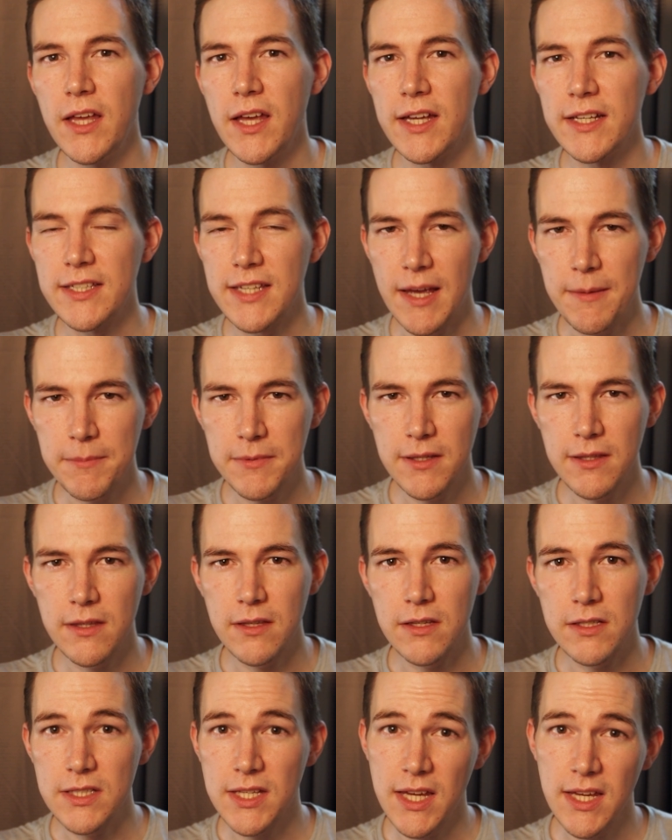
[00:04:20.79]
adapter that
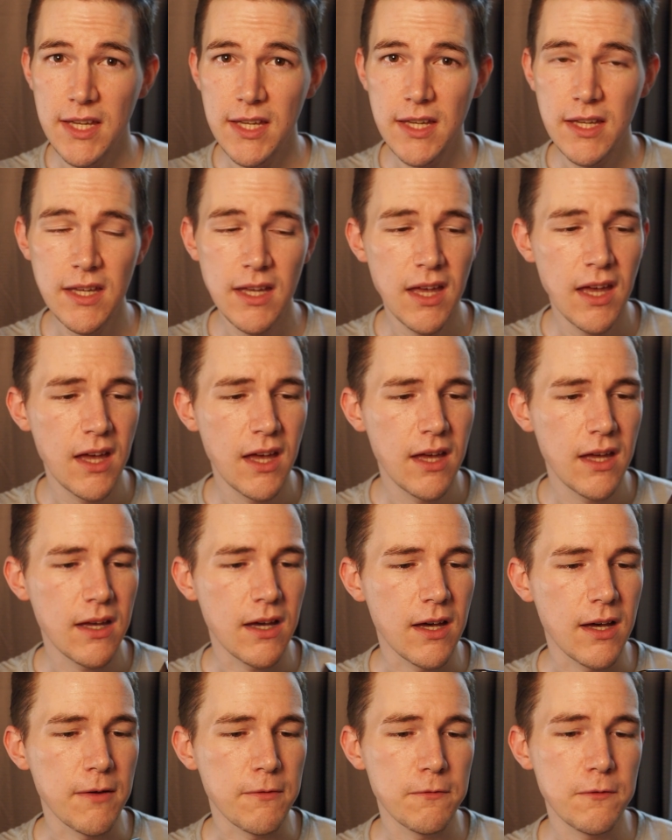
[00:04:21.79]
you're taking,
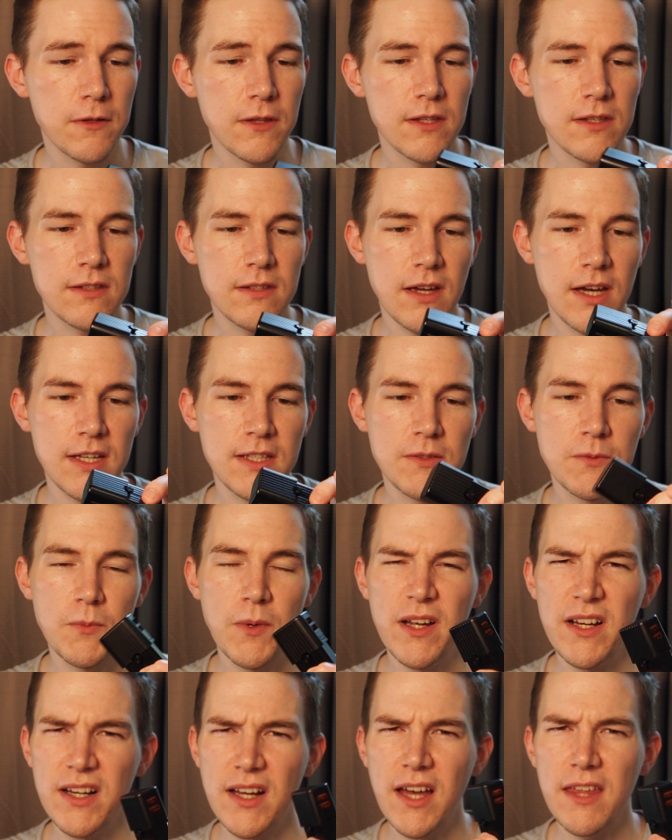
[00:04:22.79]
for the size and
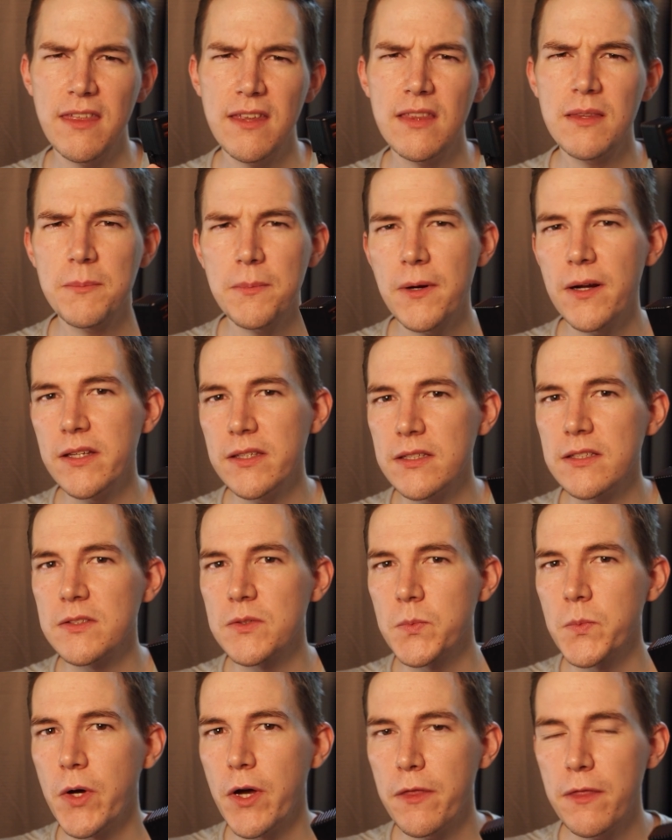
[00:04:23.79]
weight, I think the price is
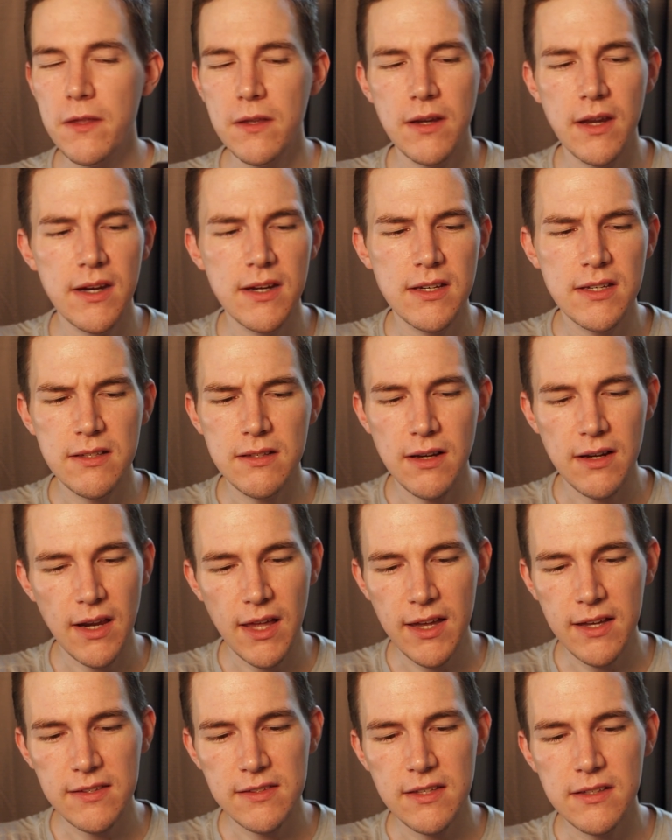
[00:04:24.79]
worth it. And
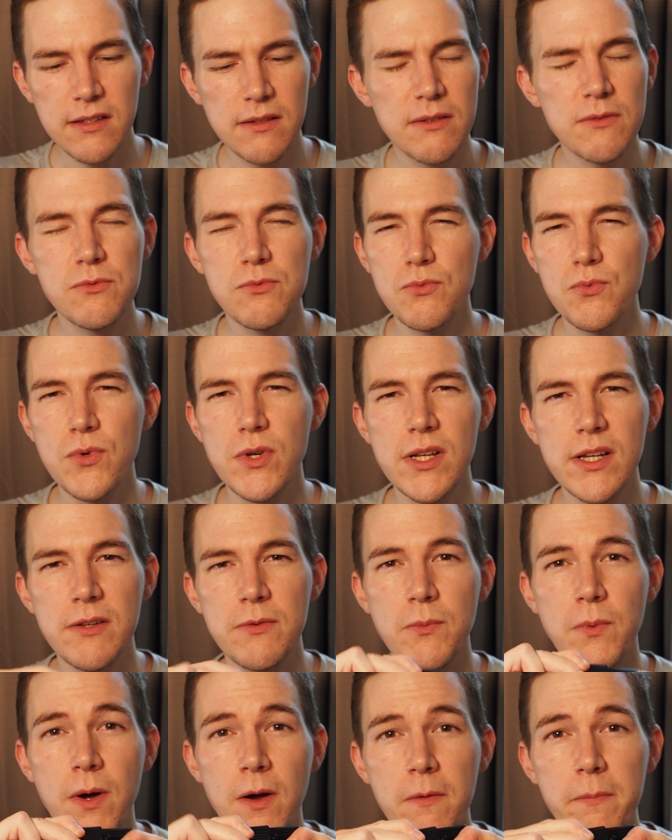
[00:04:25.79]
like I said, it's really
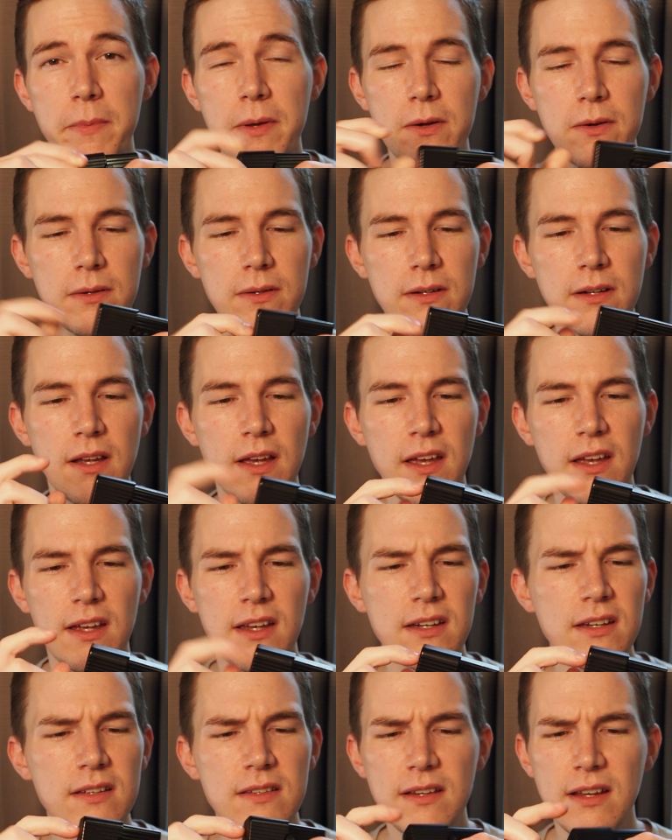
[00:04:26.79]
well built.
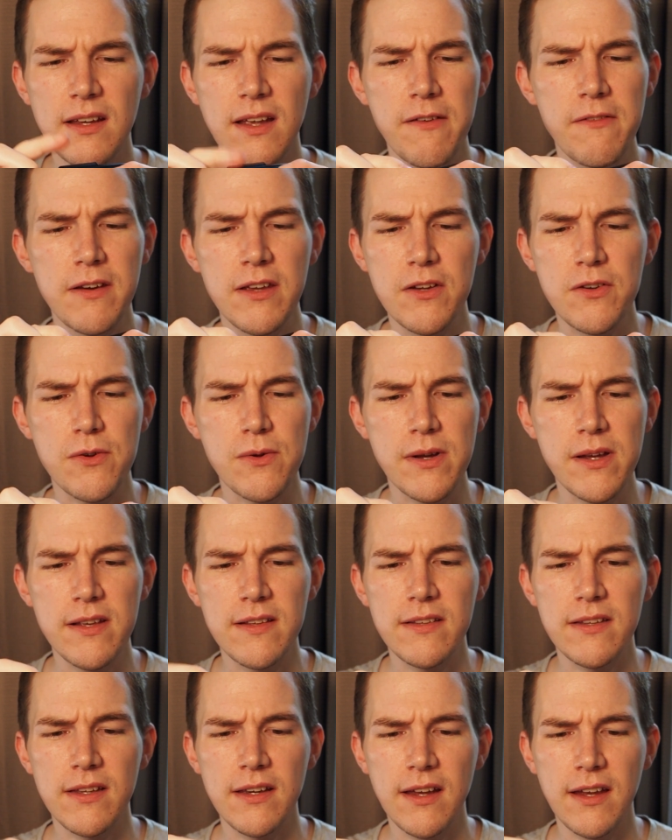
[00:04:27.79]
It doesn't have any
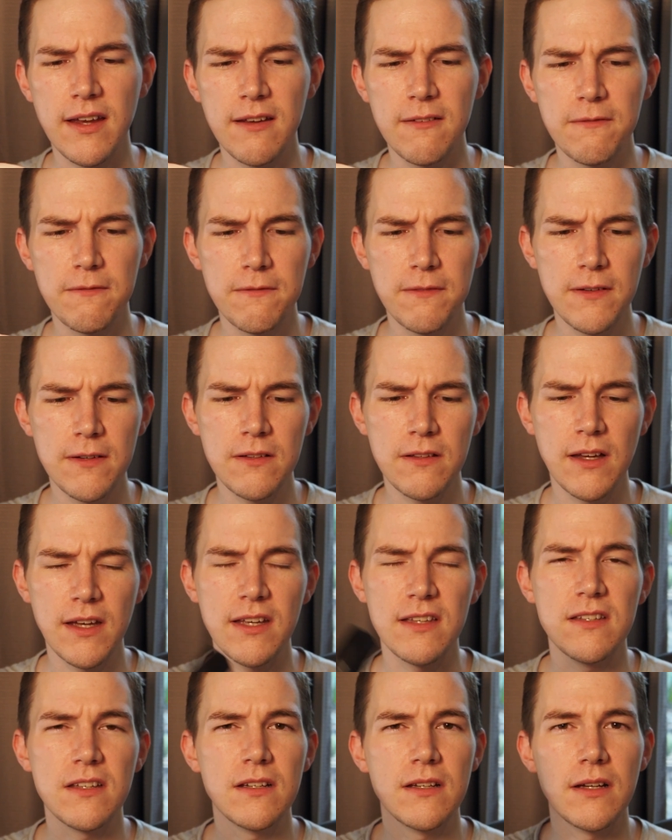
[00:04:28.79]
creaks, and I can feel like
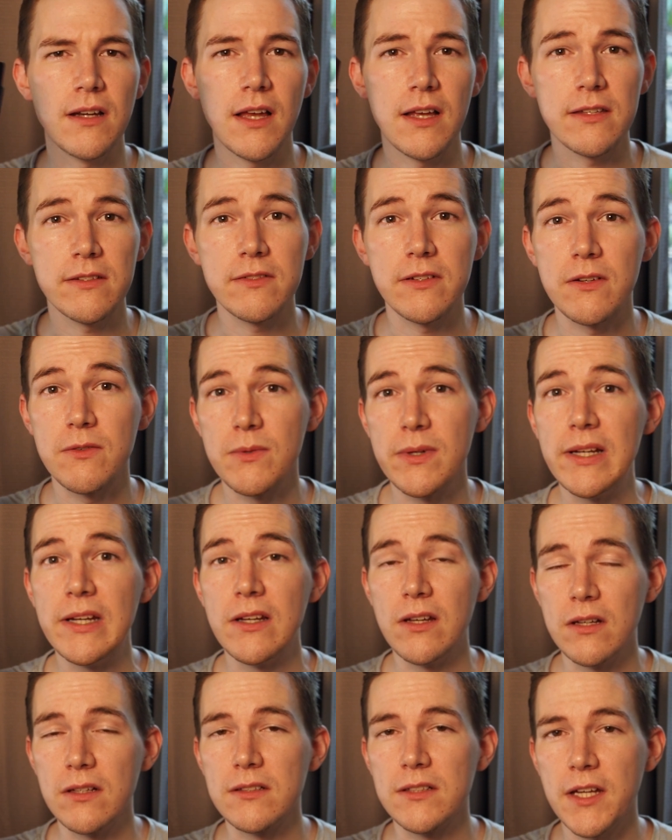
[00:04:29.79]
it's going to last for a really
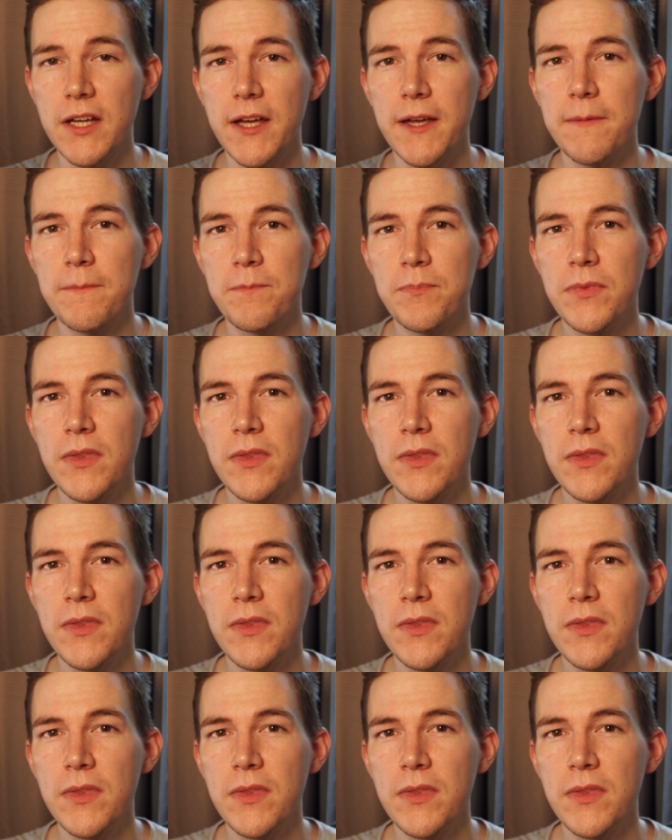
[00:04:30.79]
long time.